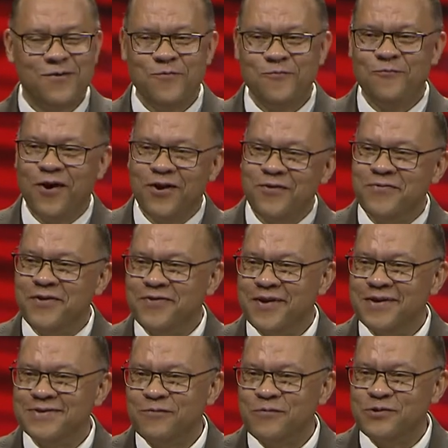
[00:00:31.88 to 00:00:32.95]
one of the
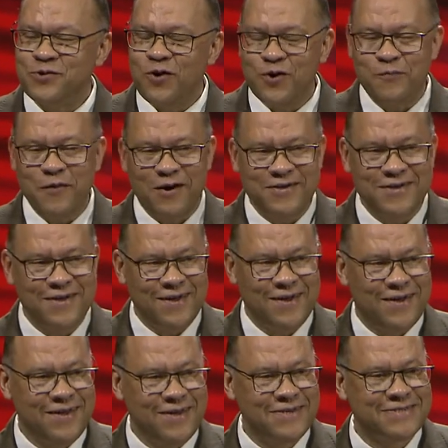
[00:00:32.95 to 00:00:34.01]
things that we talk about here
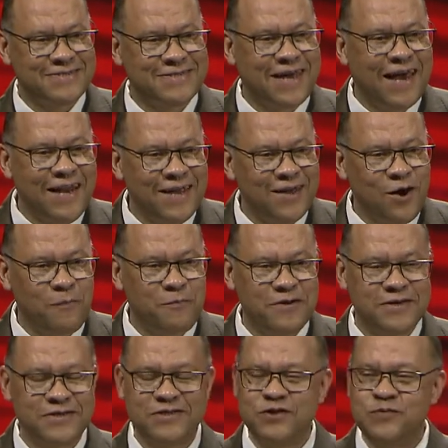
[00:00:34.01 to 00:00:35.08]
is scaling up,
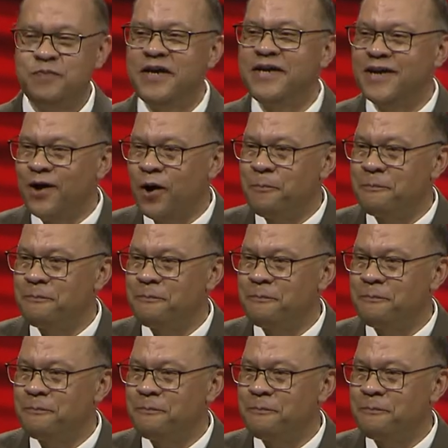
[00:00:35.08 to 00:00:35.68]
speeding up